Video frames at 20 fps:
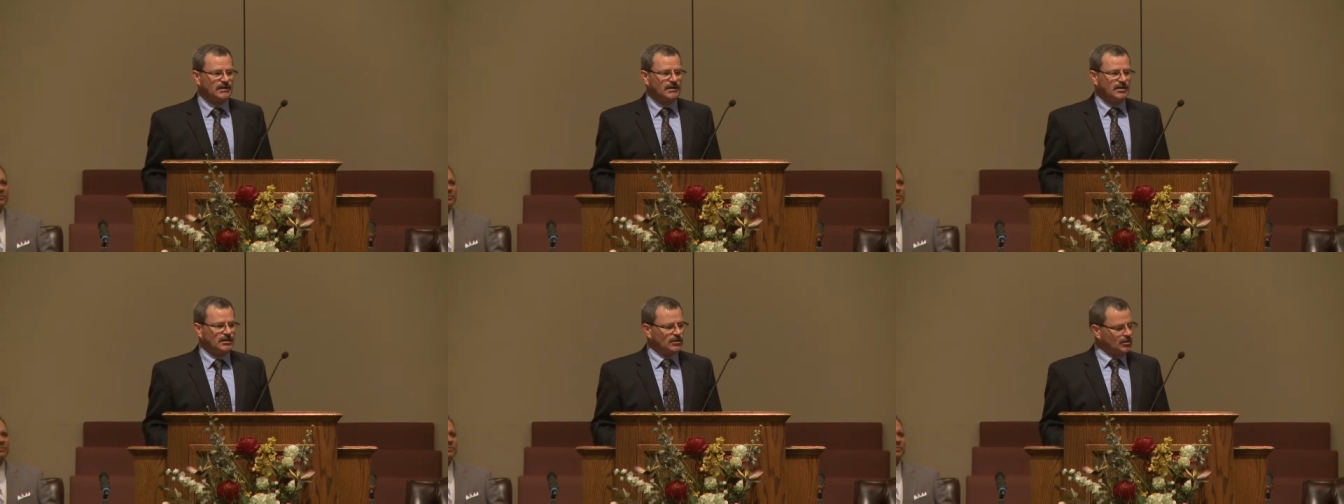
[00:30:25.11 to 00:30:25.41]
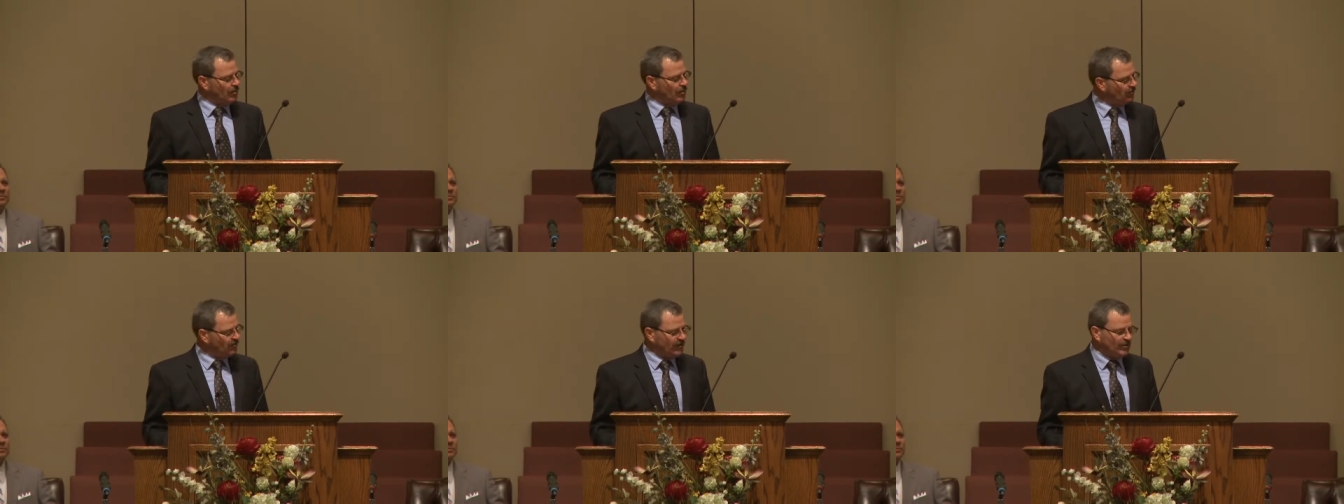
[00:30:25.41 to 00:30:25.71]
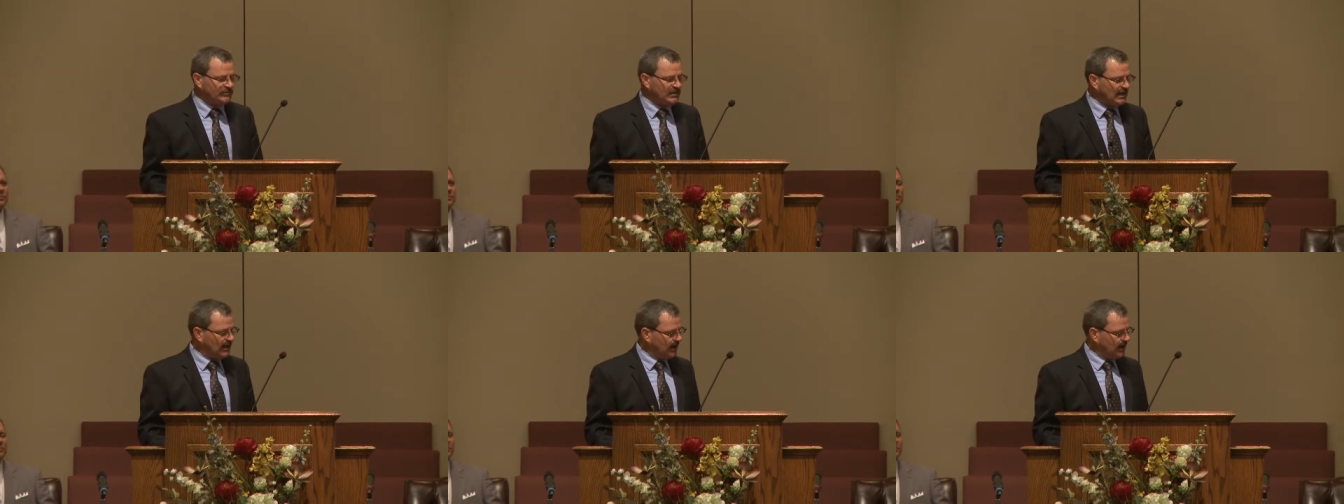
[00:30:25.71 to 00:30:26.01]
You know,
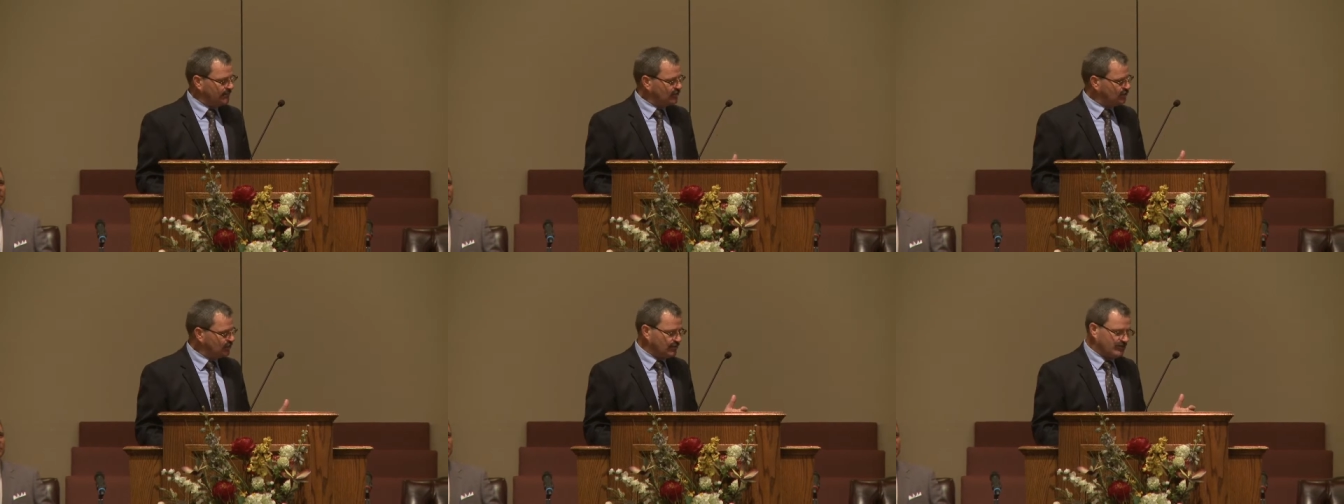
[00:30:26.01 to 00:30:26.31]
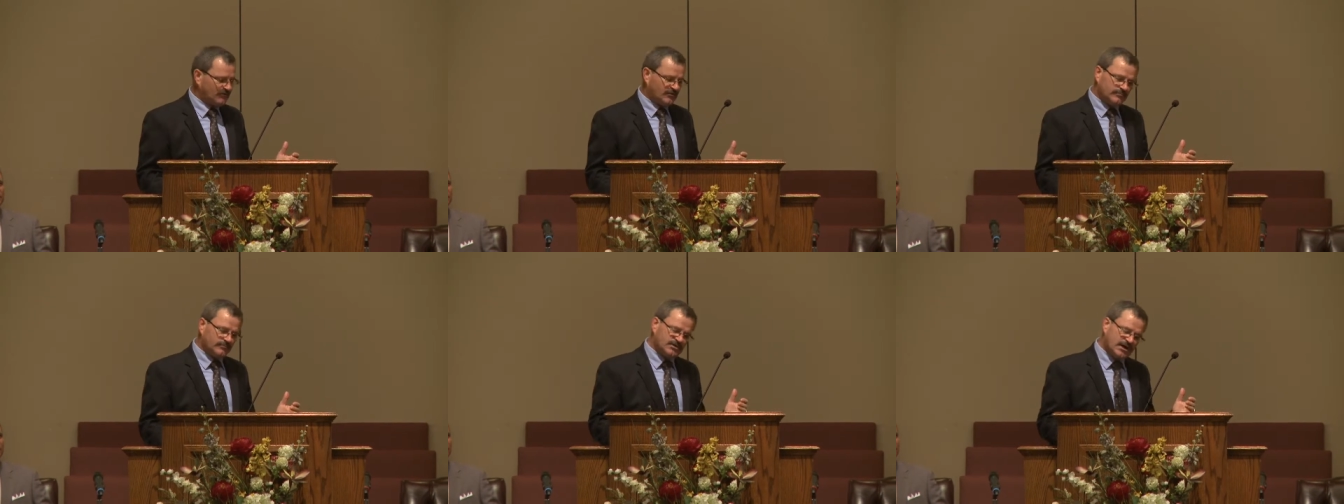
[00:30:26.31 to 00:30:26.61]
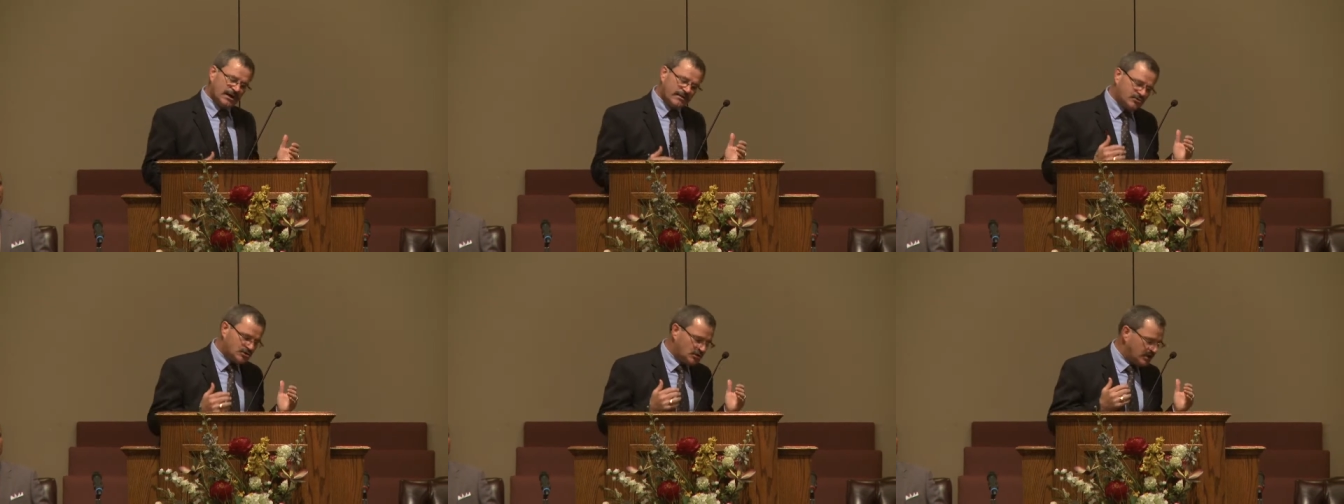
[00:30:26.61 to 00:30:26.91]
sometimes
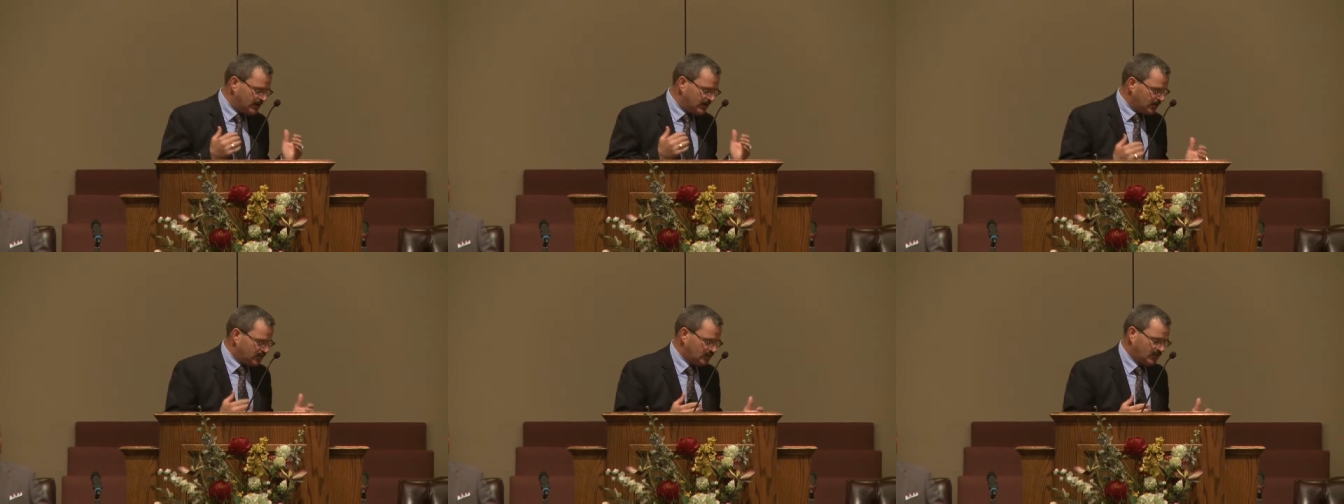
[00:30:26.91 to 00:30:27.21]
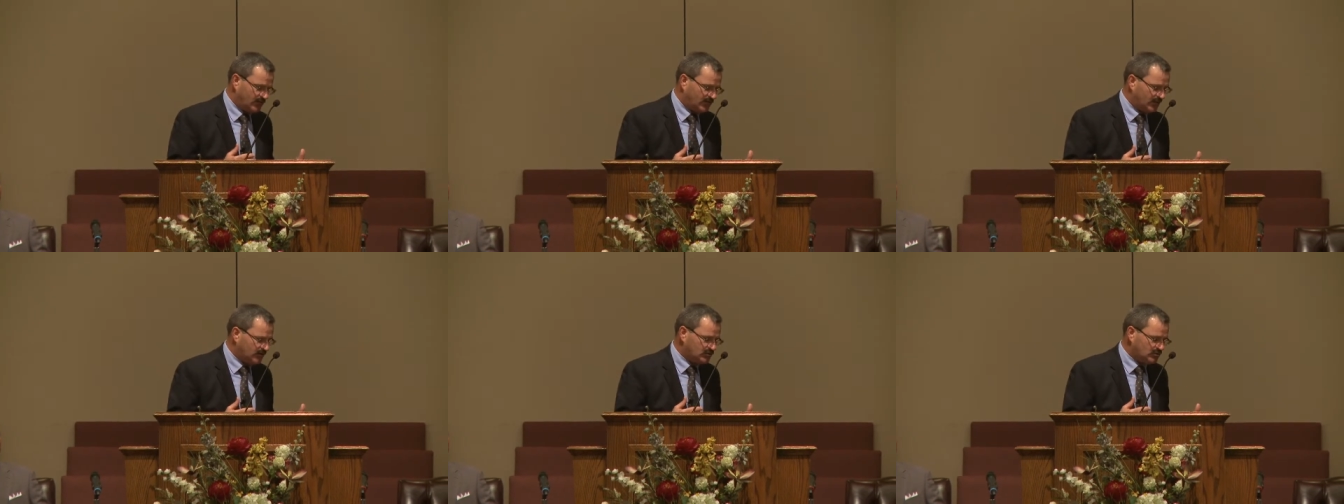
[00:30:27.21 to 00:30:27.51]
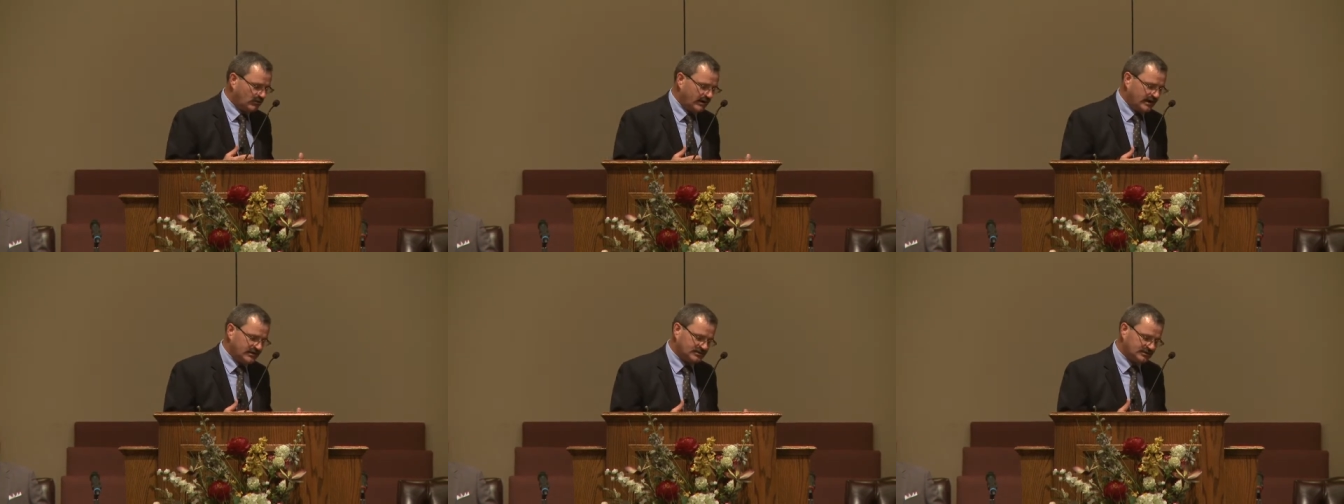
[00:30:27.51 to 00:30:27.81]
you get into a
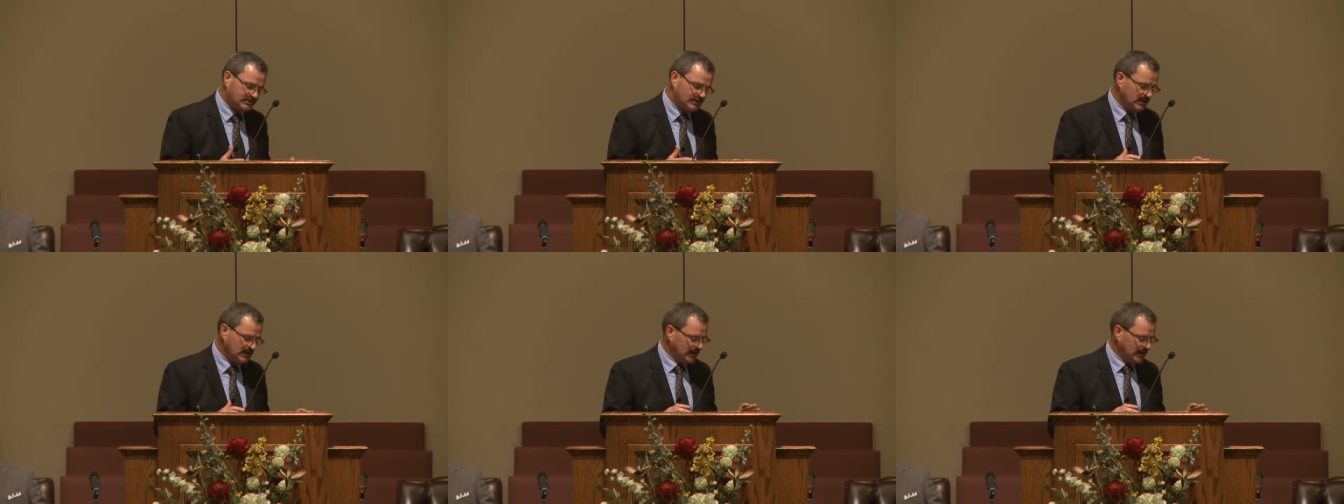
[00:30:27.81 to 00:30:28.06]
situation